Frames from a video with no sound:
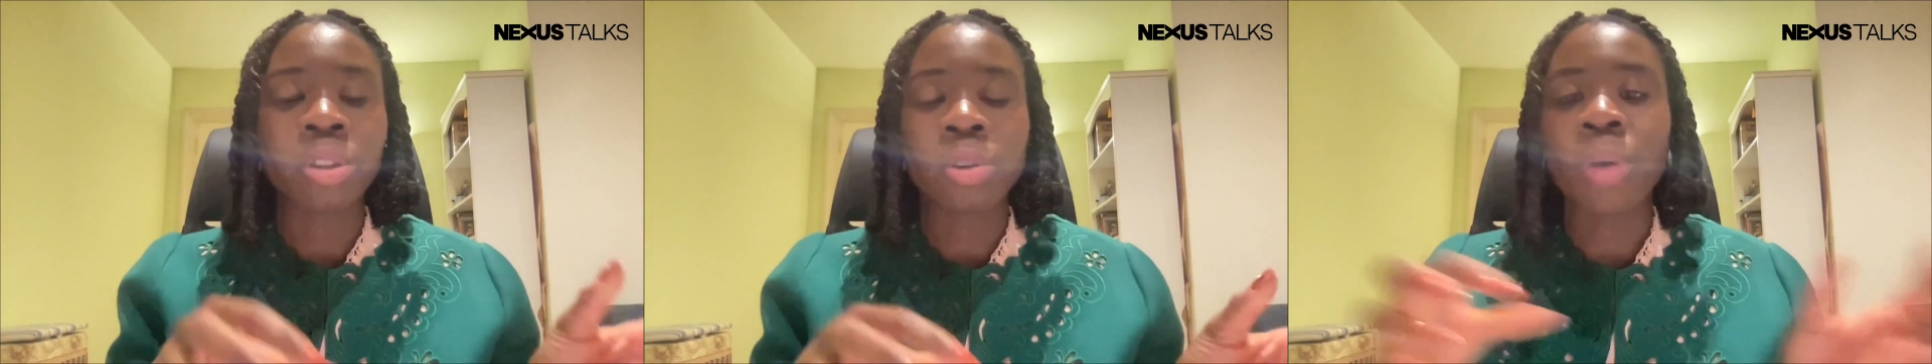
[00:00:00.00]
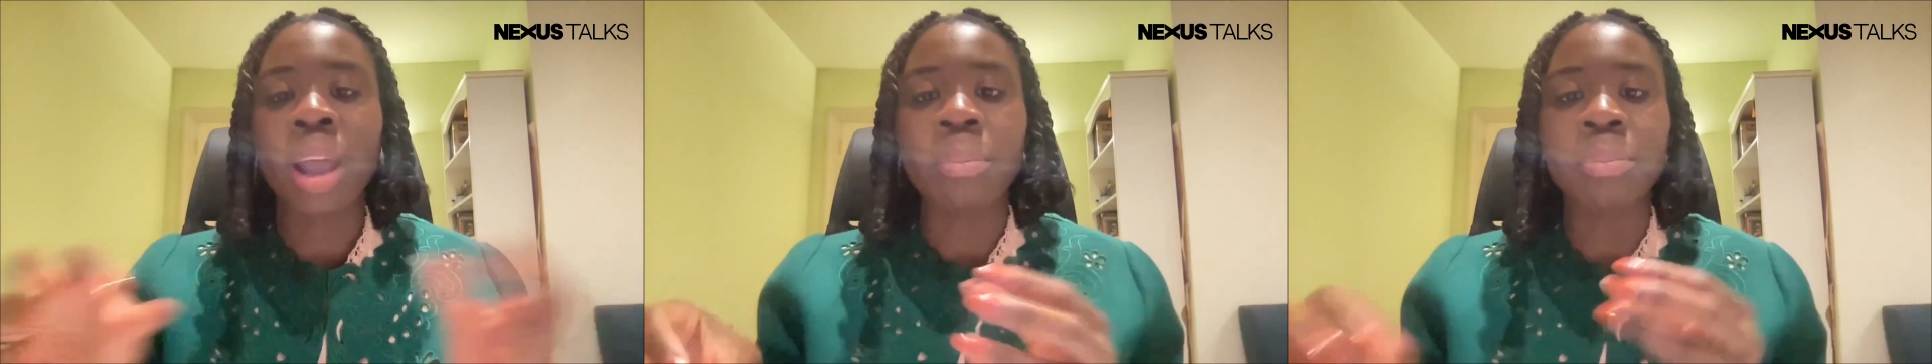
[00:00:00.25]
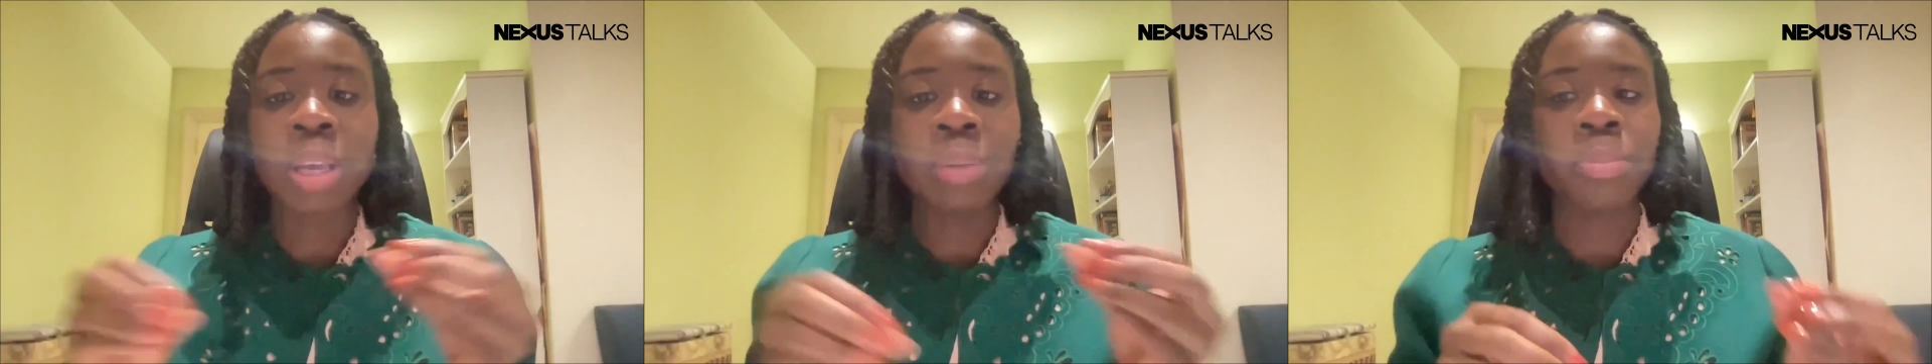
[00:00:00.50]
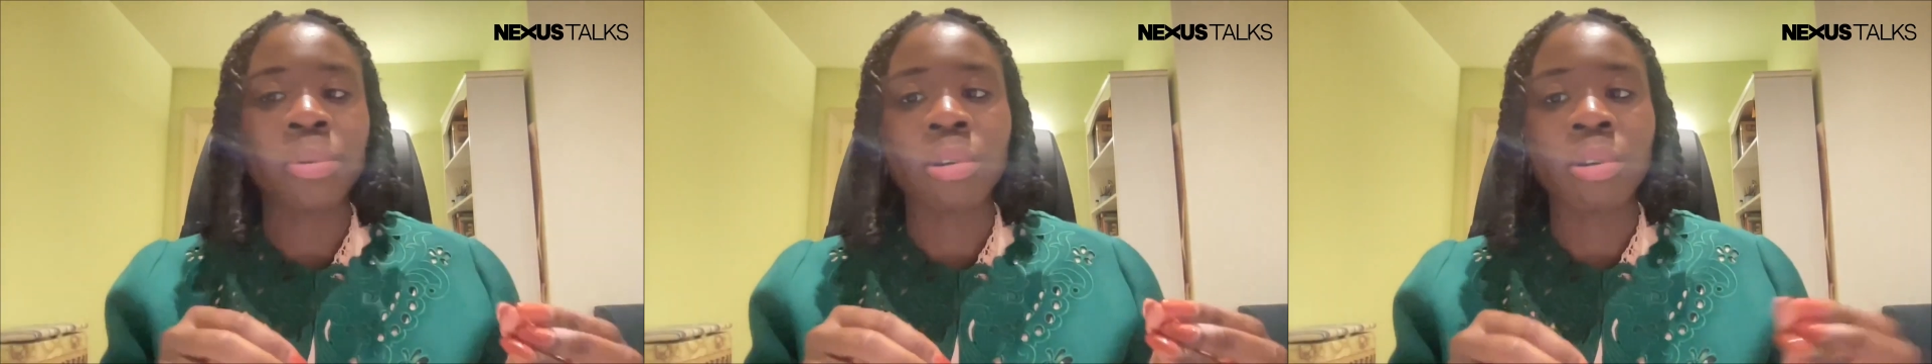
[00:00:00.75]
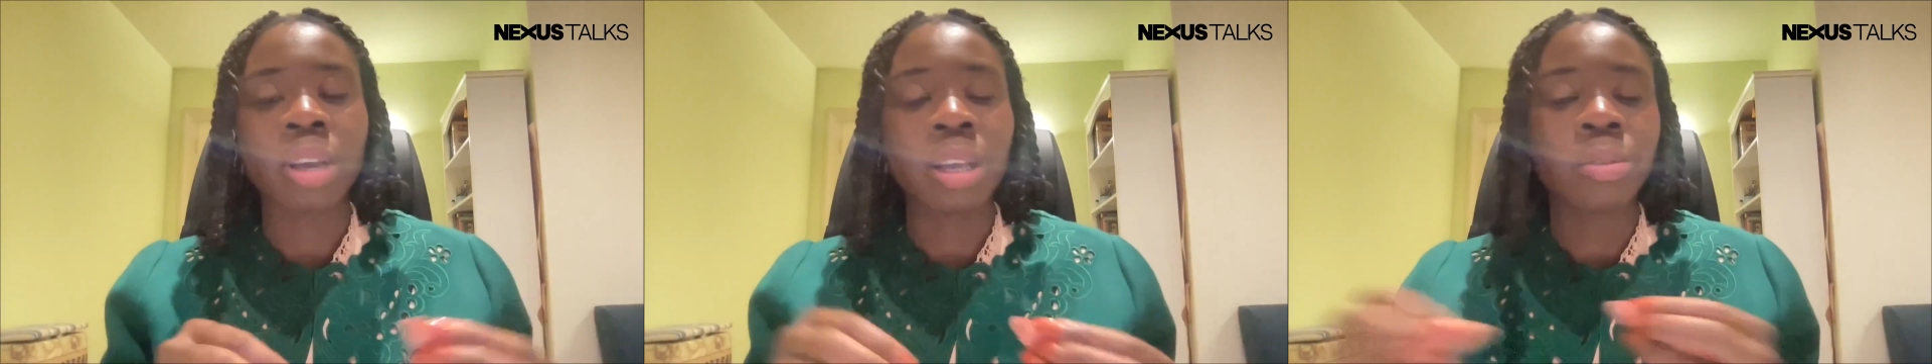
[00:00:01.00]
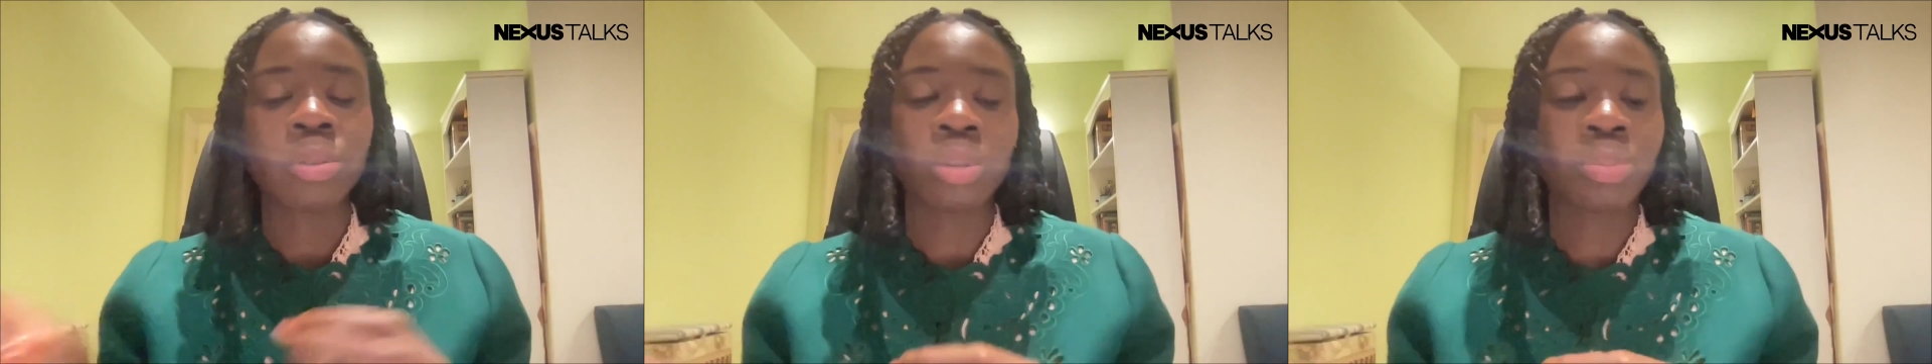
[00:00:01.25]
the right people
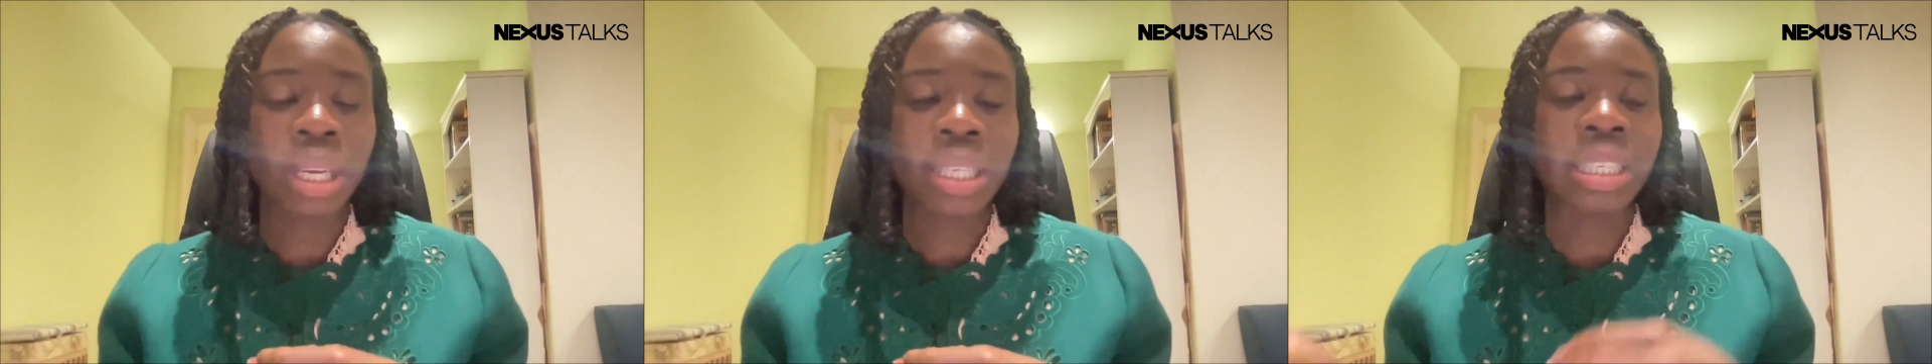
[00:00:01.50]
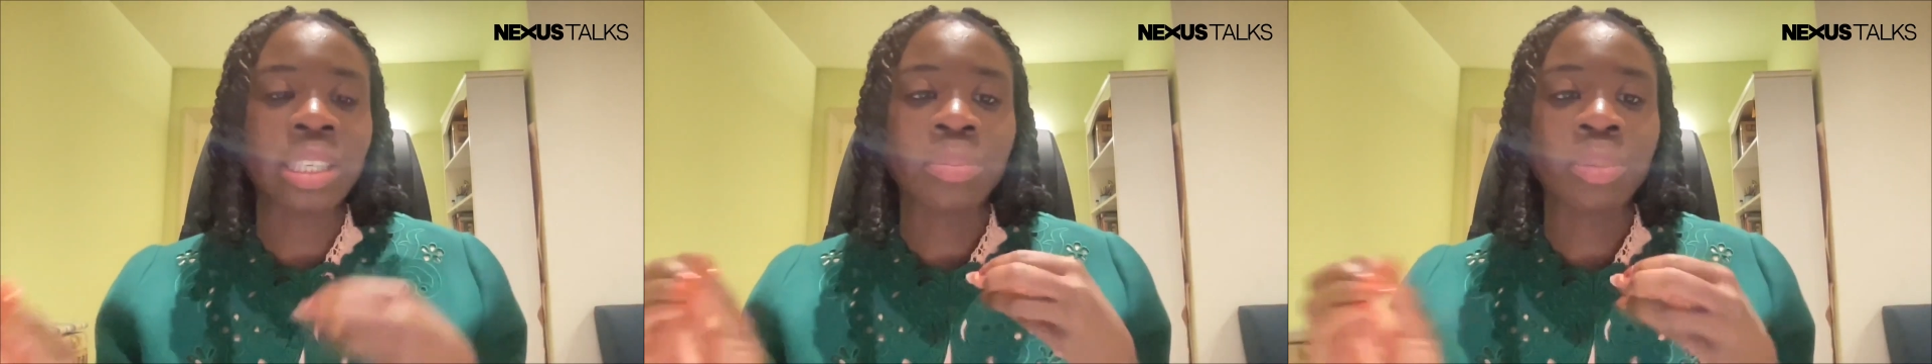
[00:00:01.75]
in those spaces.